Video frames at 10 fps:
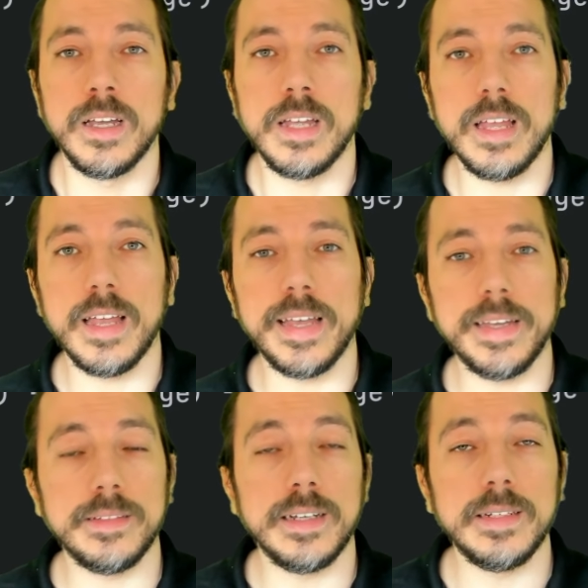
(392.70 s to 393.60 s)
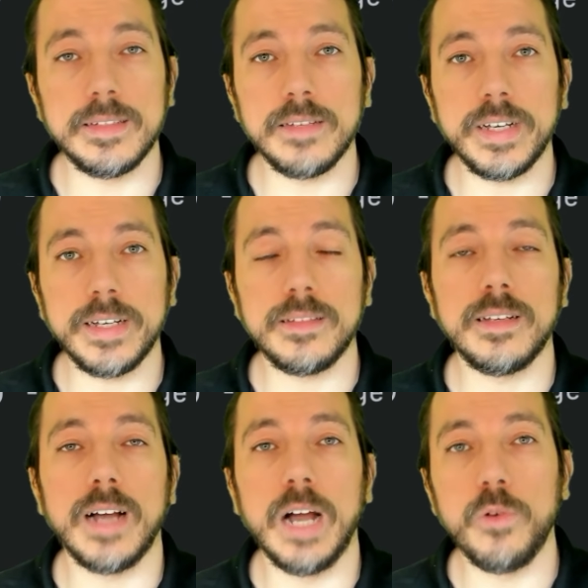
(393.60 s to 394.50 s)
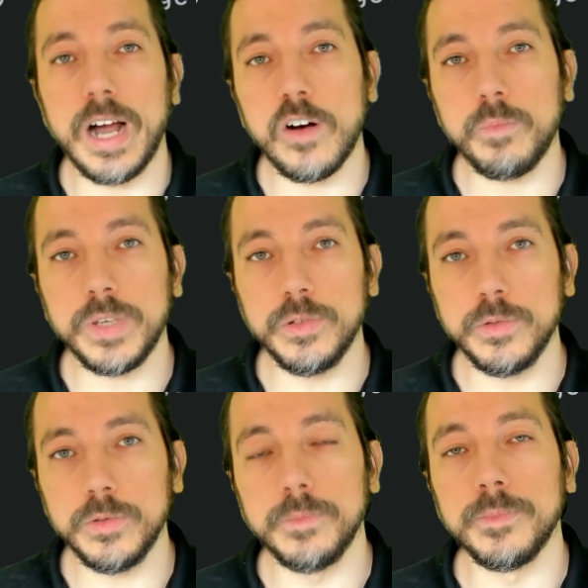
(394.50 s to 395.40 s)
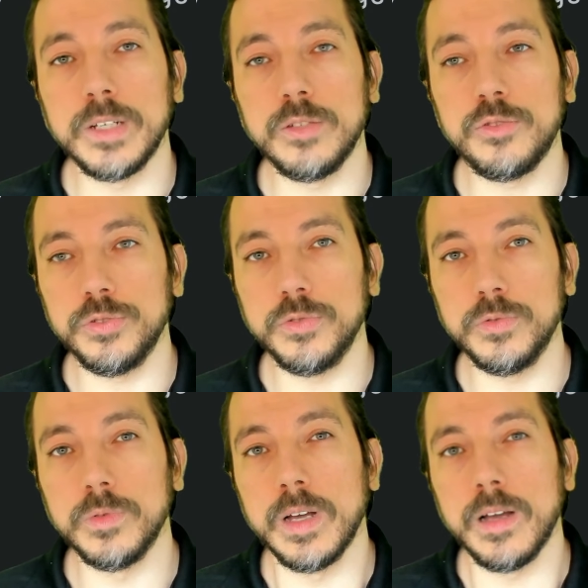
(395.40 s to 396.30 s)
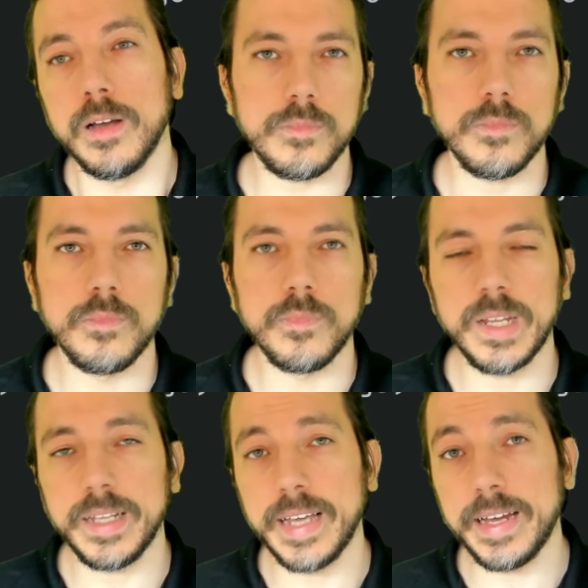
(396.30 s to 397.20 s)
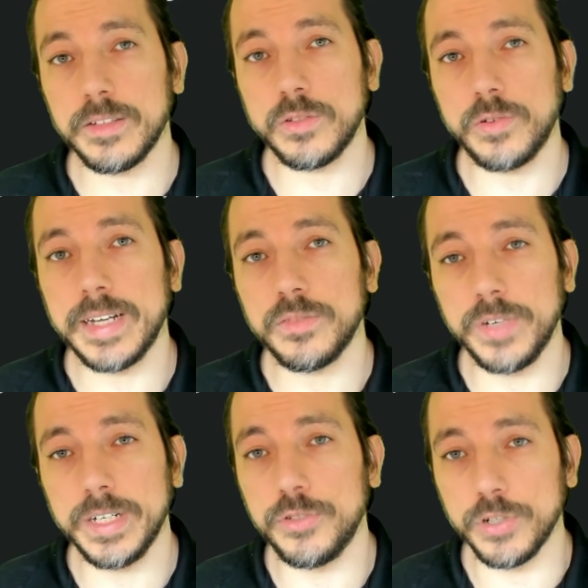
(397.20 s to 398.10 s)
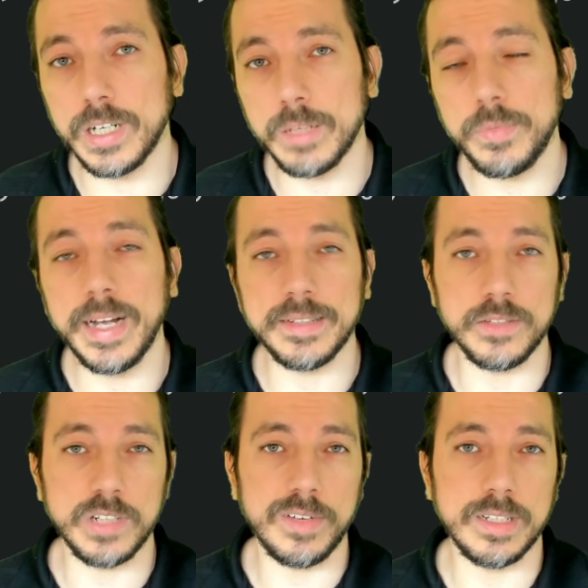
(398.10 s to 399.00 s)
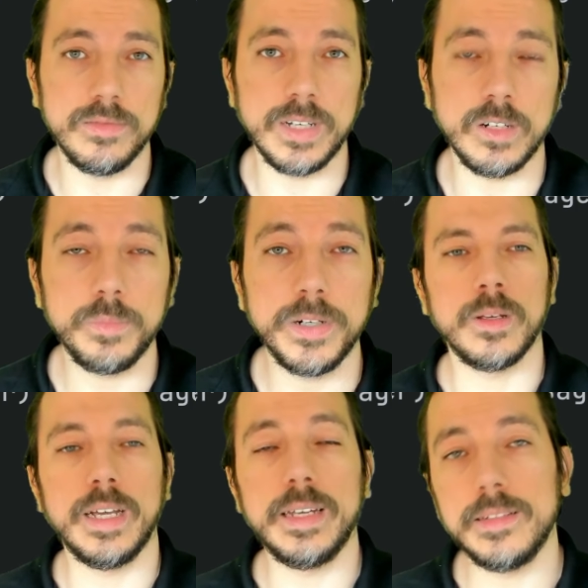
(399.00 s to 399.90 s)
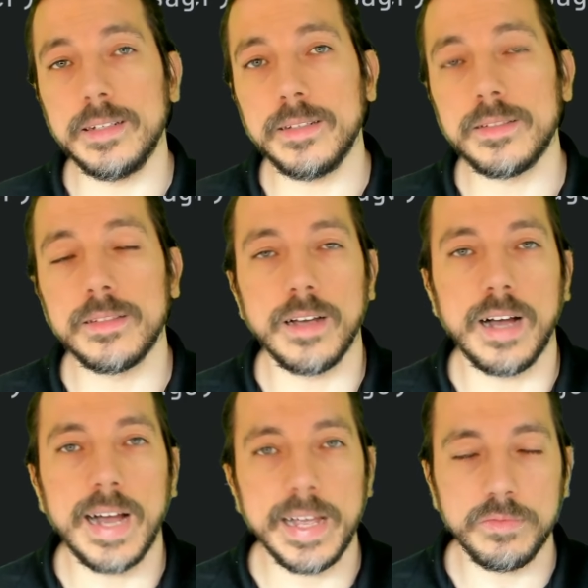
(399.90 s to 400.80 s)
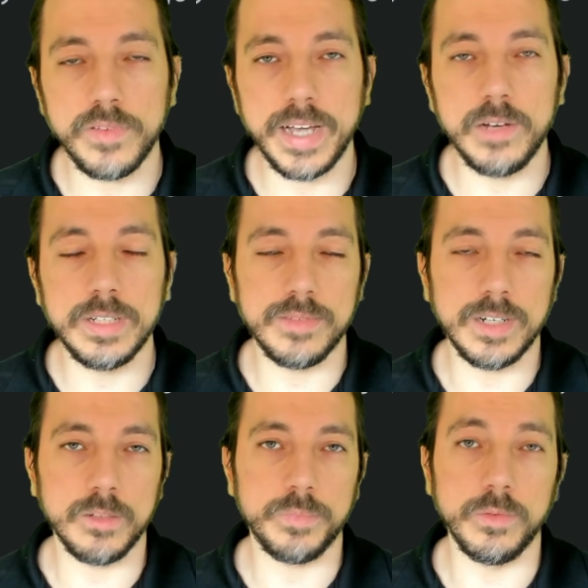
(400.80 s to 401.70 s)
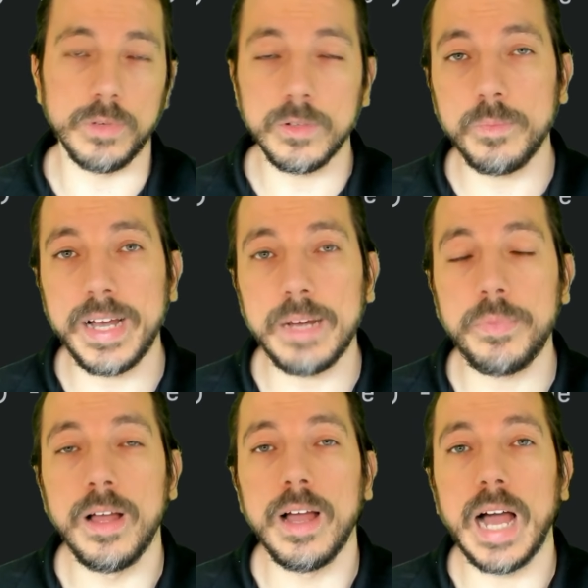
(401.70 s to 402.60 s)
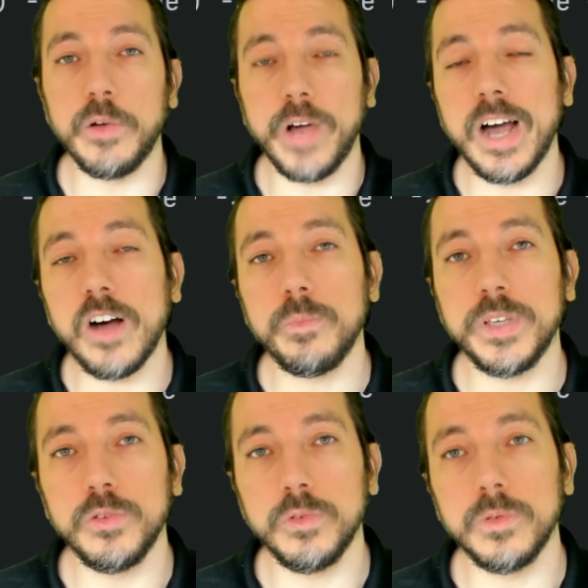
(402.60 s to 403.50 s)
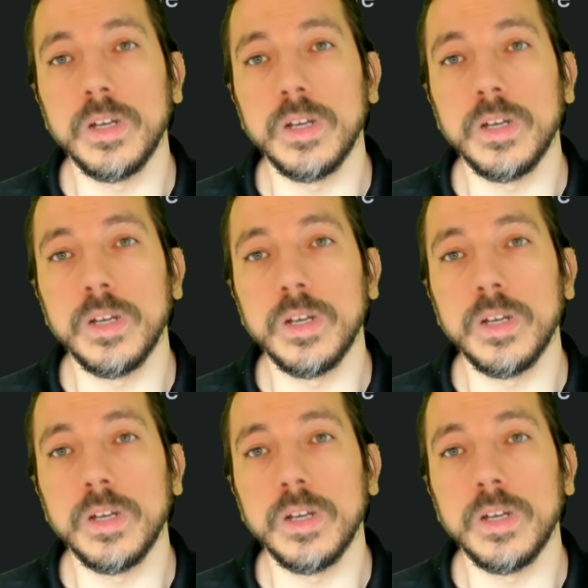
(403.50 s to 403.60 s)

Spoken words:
And in this event, I will help you to get a stress-free job as a Java developer. And in this High Value Developer Roadmap, I will help you